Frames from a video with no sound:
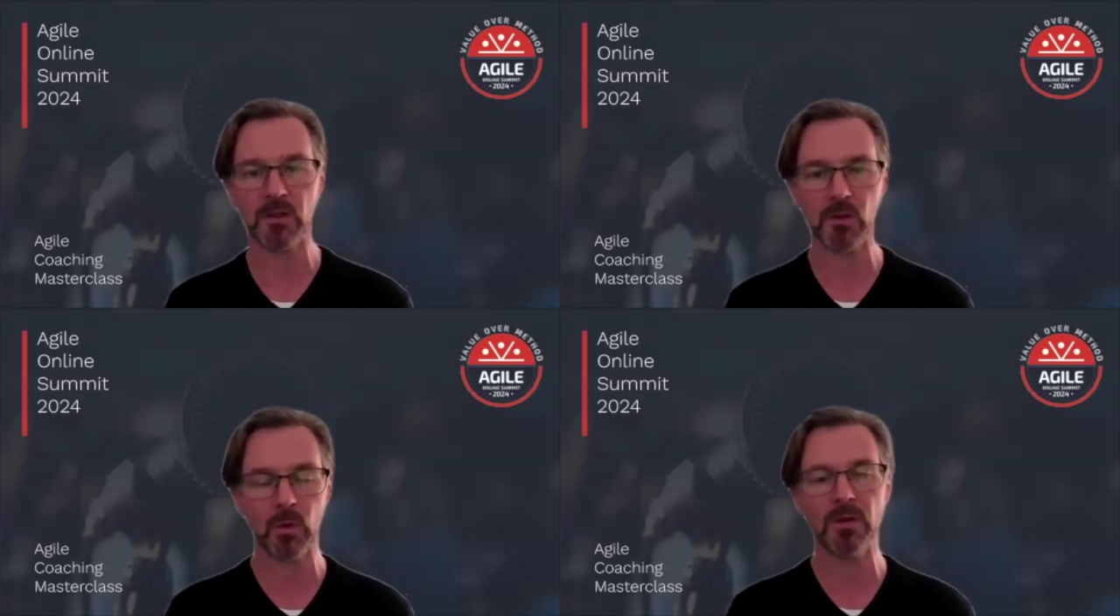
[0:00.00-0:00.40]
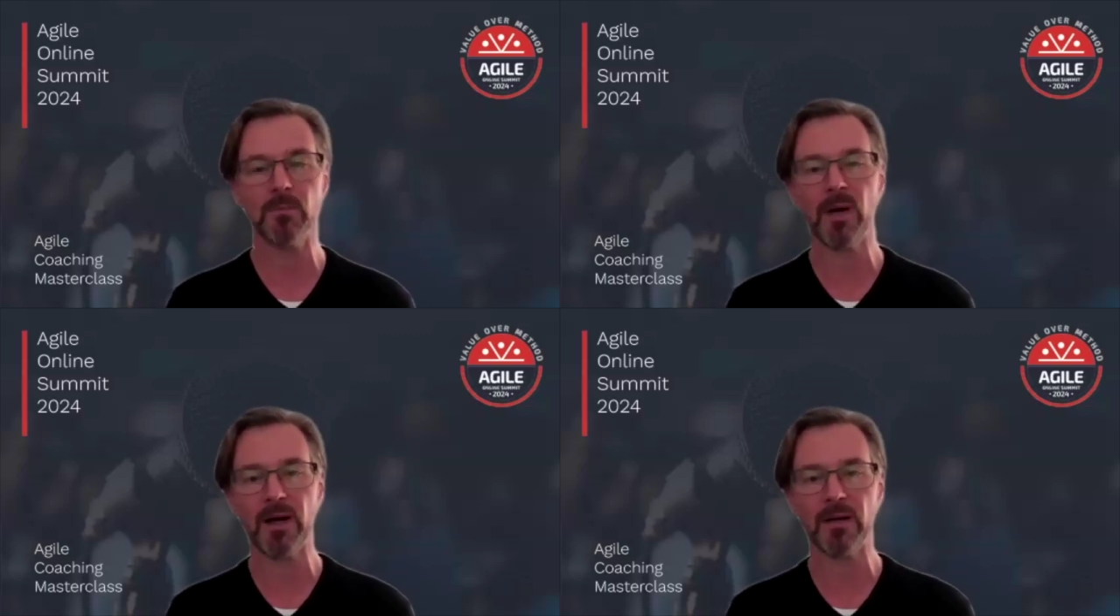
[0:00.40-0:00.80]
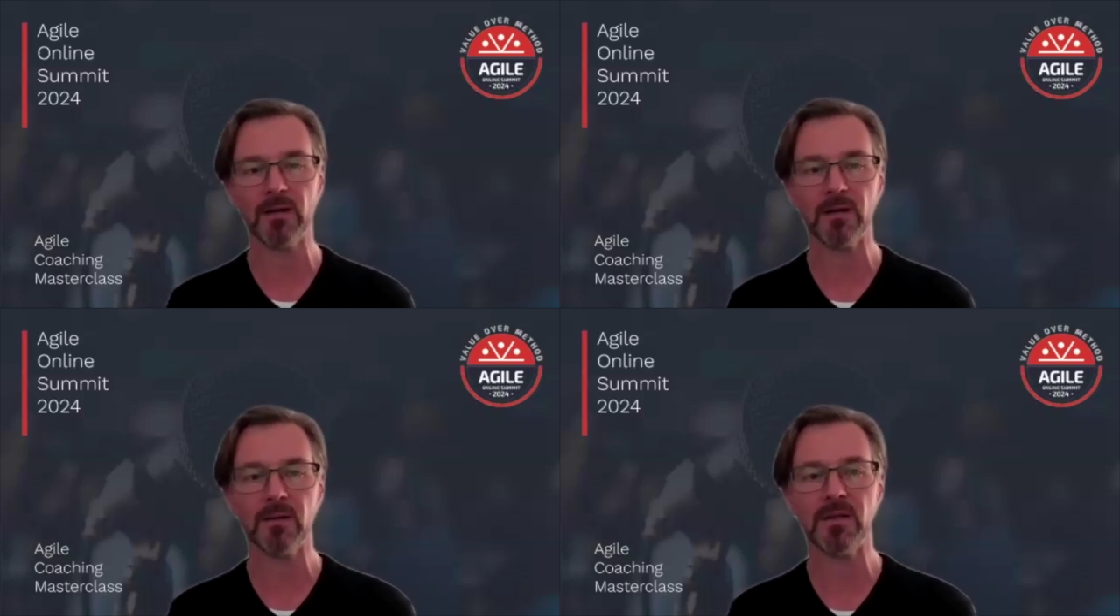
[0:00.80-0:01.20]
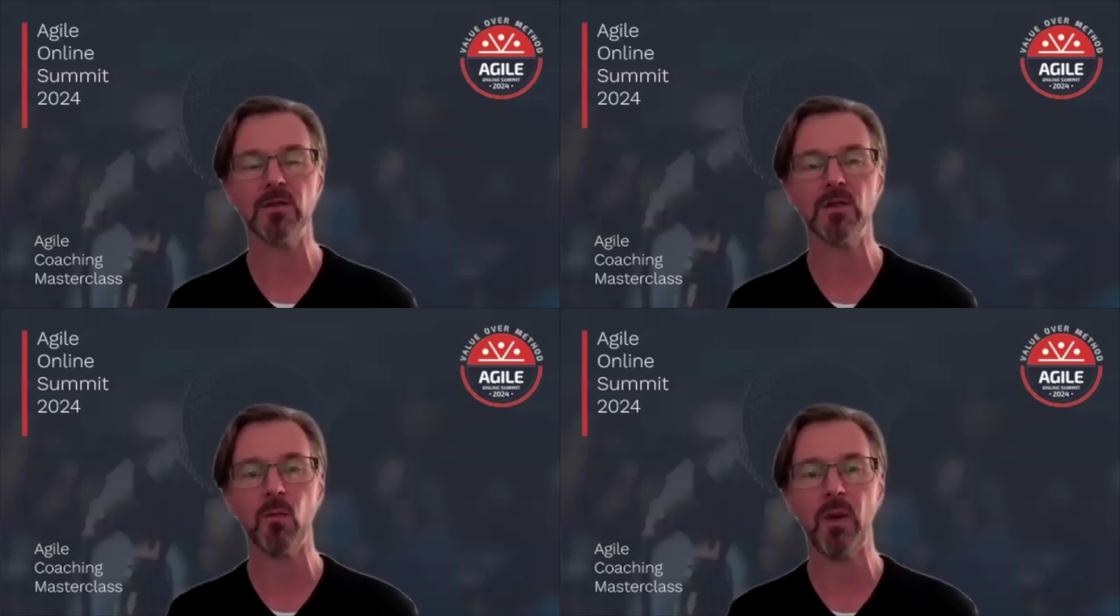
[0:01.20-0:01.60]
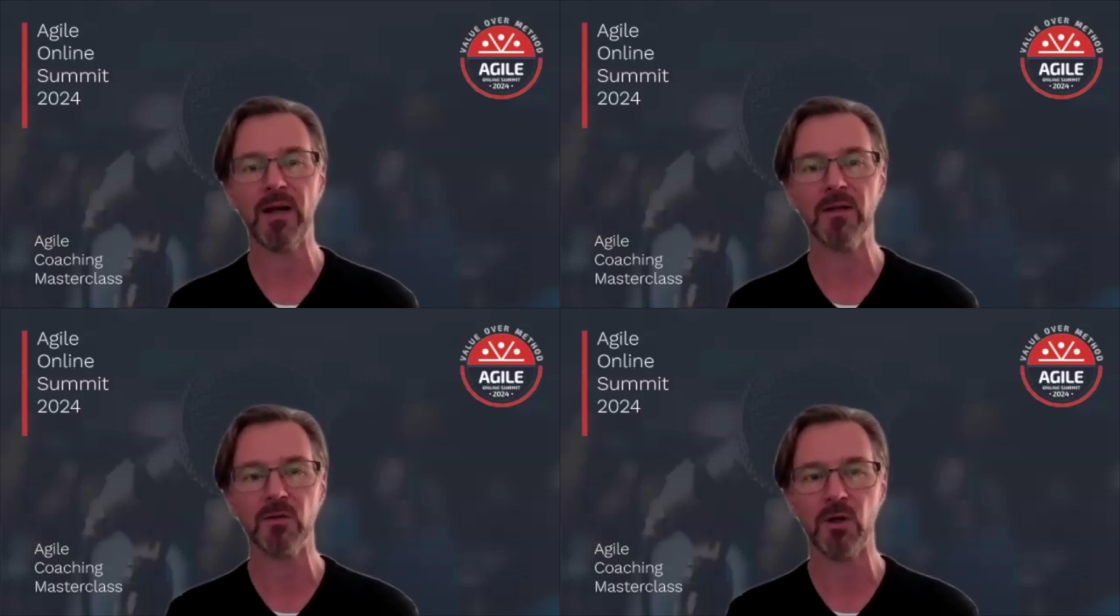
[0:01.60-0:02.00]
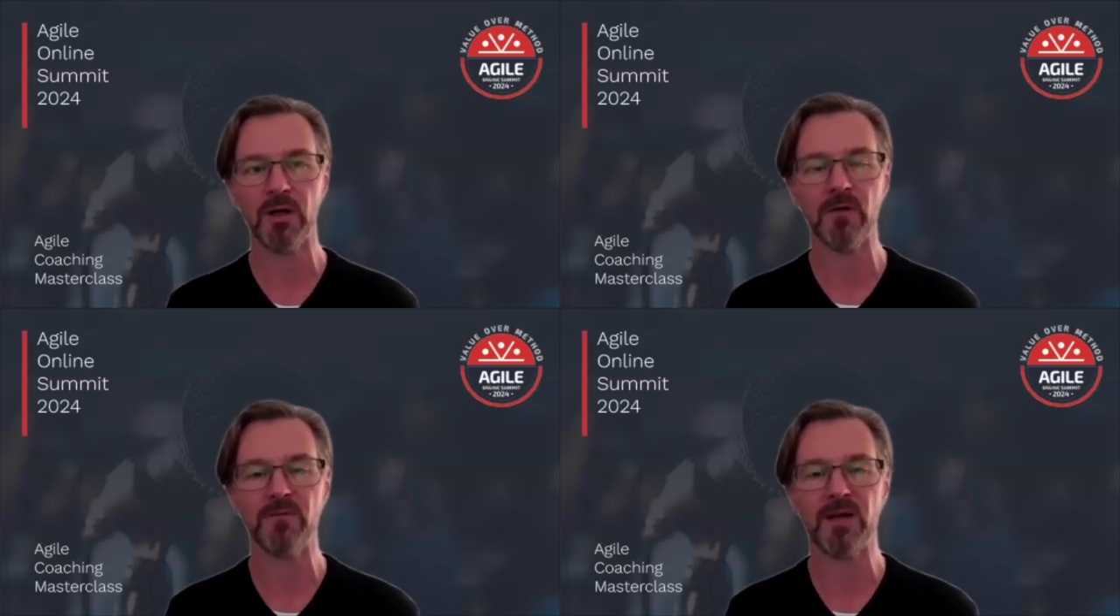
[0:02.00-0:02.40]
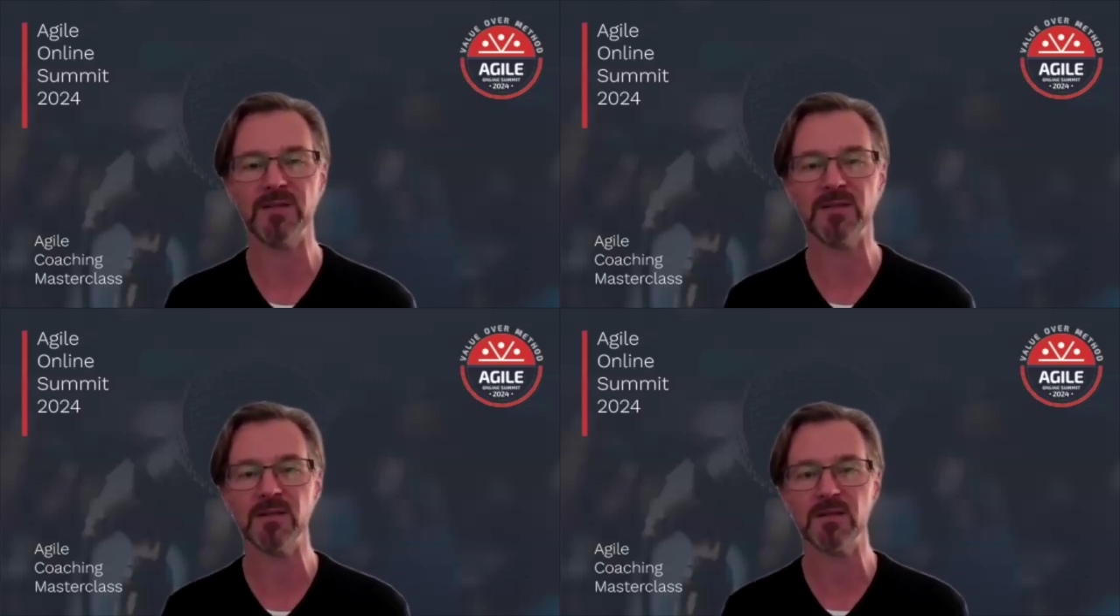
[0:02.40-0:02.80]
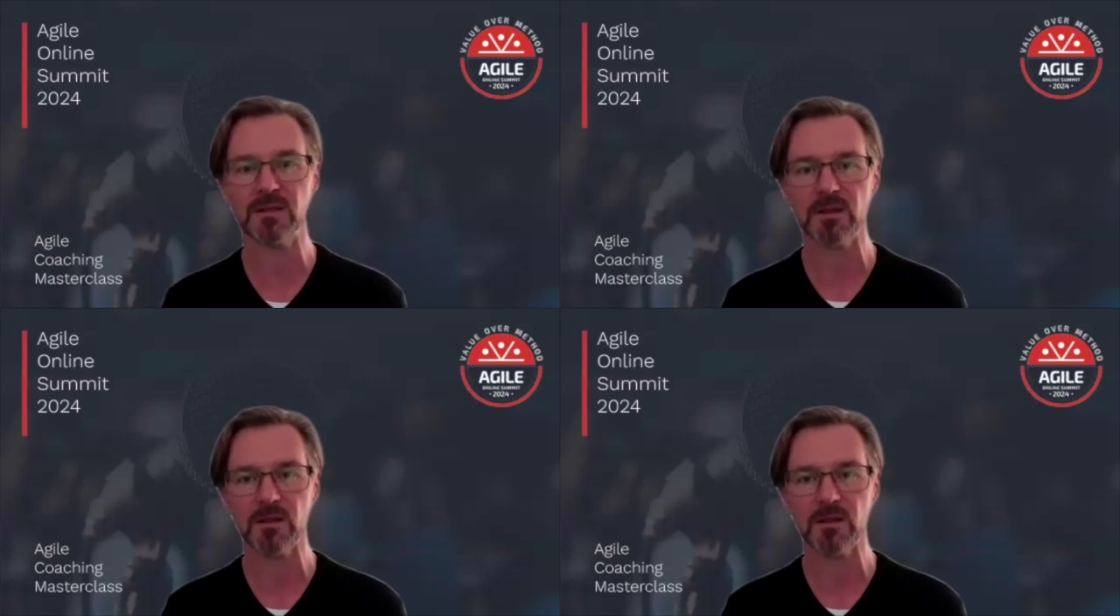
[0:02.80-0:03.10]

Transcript: and you might need to go back to earlier phases